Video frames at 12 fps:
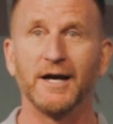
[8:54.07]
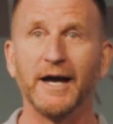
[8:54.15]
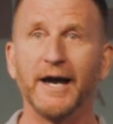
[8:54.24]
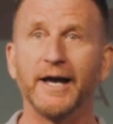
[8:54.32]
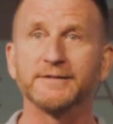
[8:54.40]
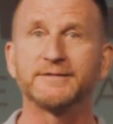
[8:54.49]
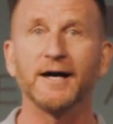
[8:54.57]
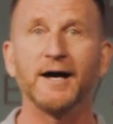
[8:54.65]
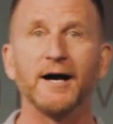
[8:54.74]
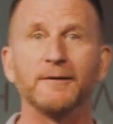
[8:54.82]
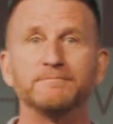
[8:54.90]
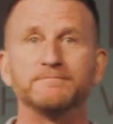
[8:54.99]
and
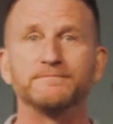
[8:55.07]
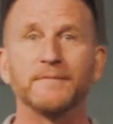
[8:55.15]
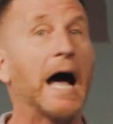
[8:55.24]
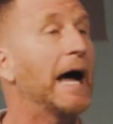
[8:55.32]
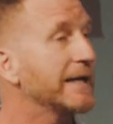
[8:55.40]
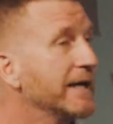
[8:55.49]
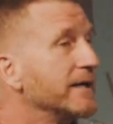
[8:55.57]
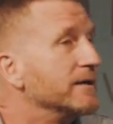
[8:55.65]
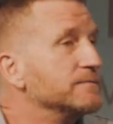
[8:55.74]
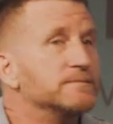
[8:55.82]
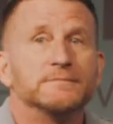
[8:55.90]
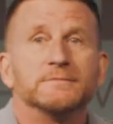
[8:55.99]
um, I get it.